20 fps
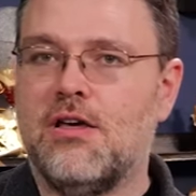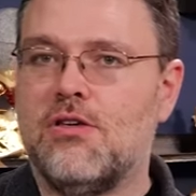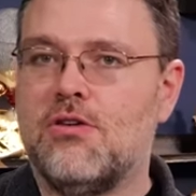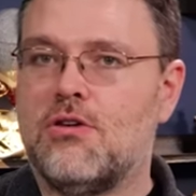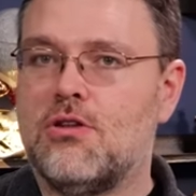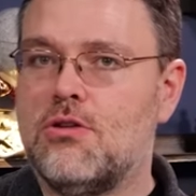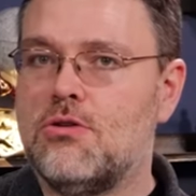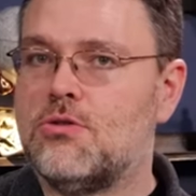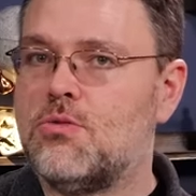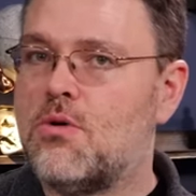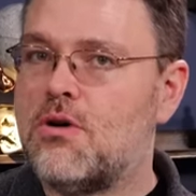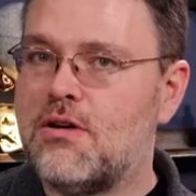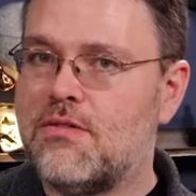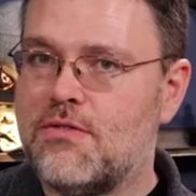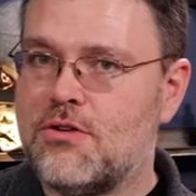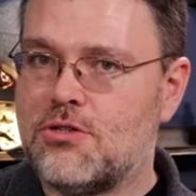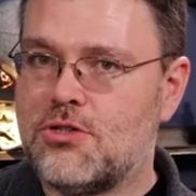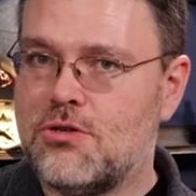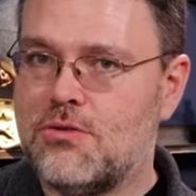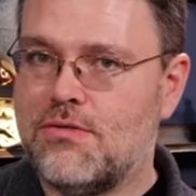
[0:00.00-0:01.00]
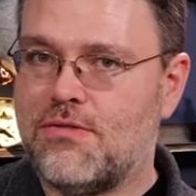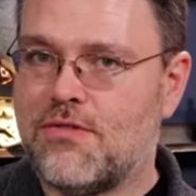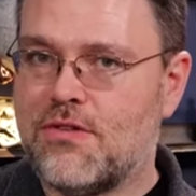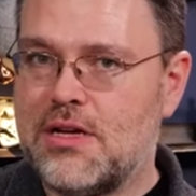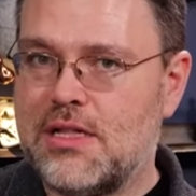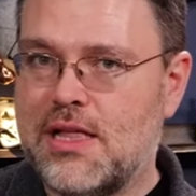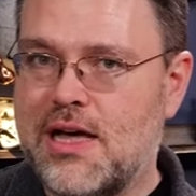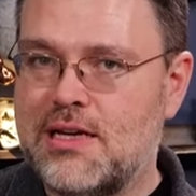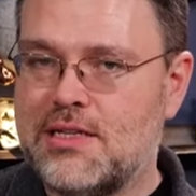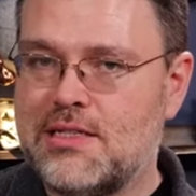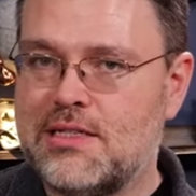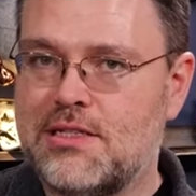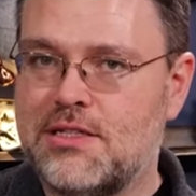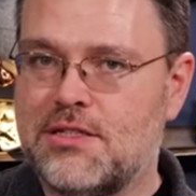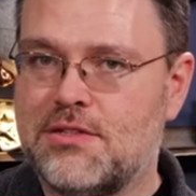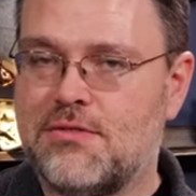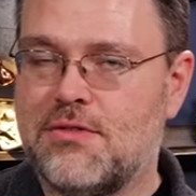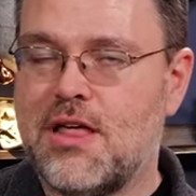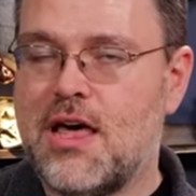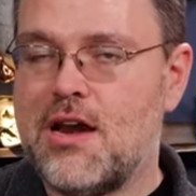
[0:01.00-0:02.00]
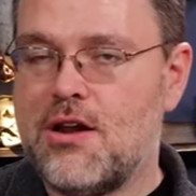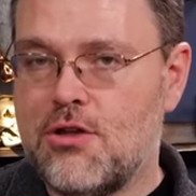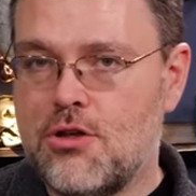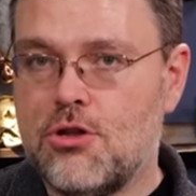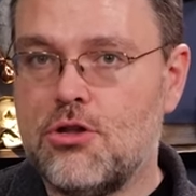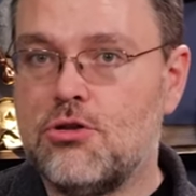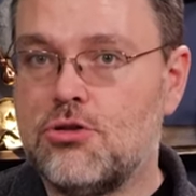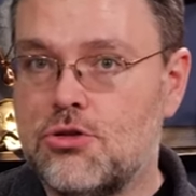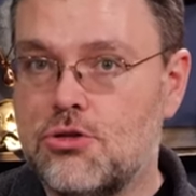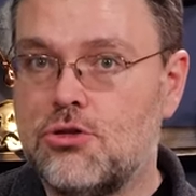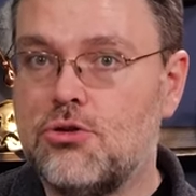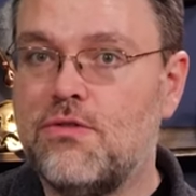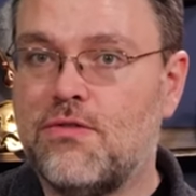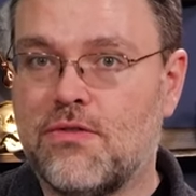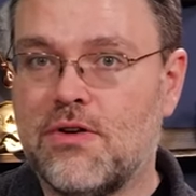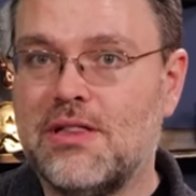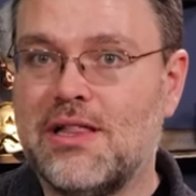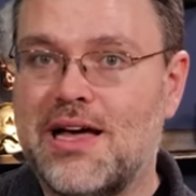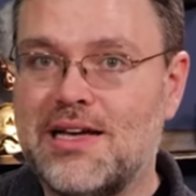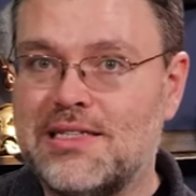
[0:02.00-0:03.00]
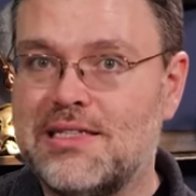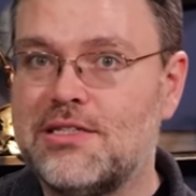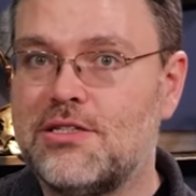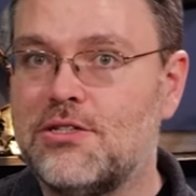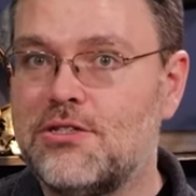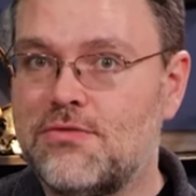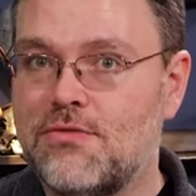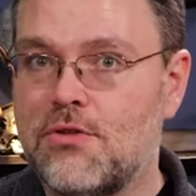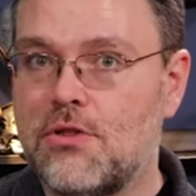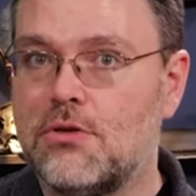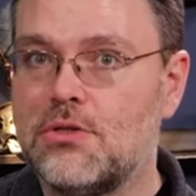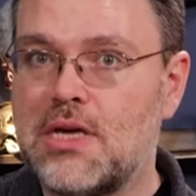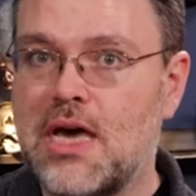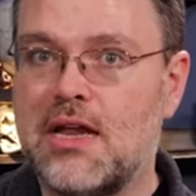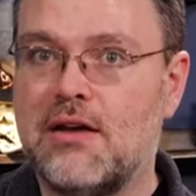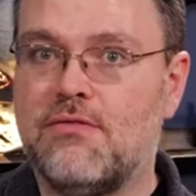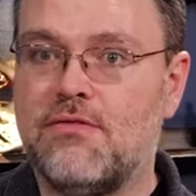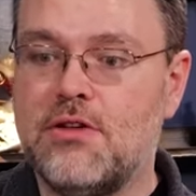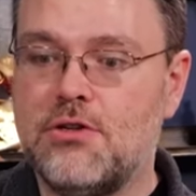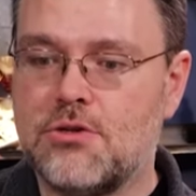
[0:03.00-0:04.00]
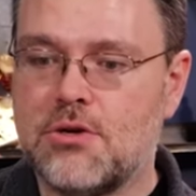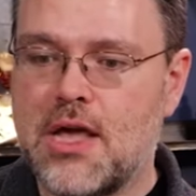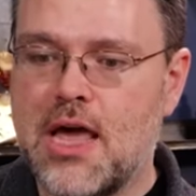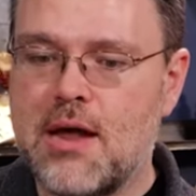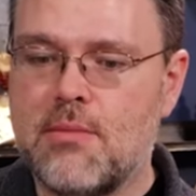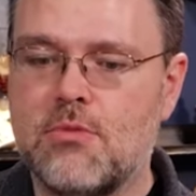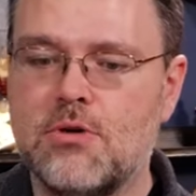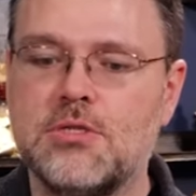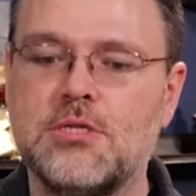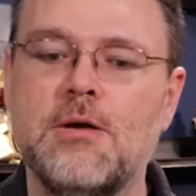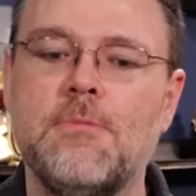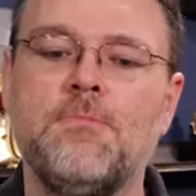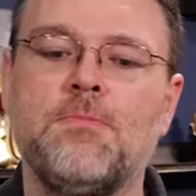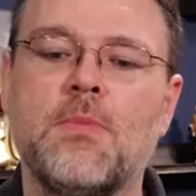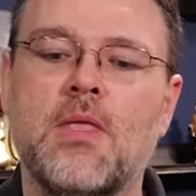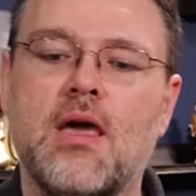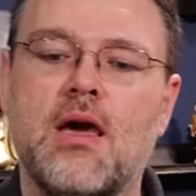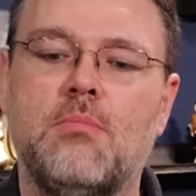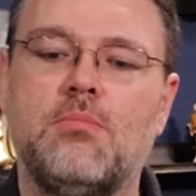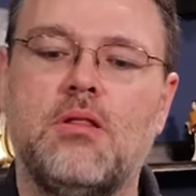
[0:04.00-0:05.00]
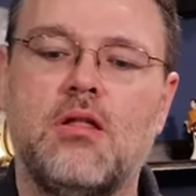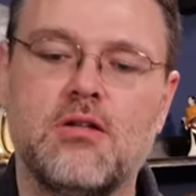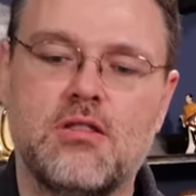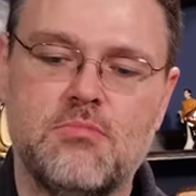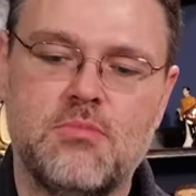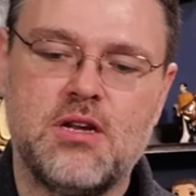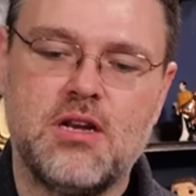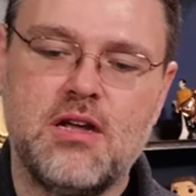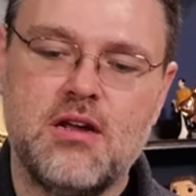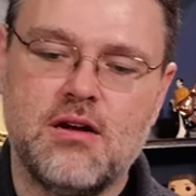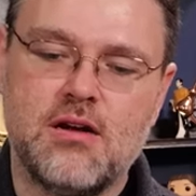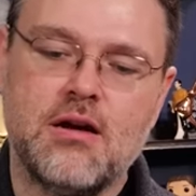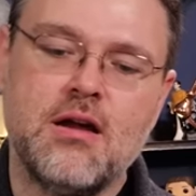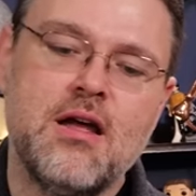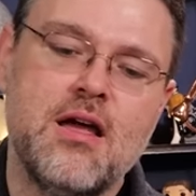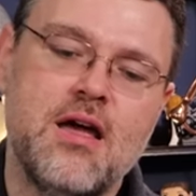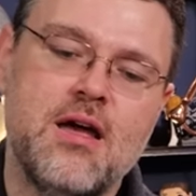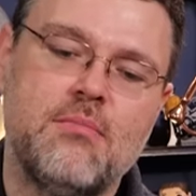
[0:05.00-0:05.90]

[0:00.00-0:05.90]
you can use one of your two free licenses for that, or you can use your two free licenses for those kind of feature cameras and plug them in here.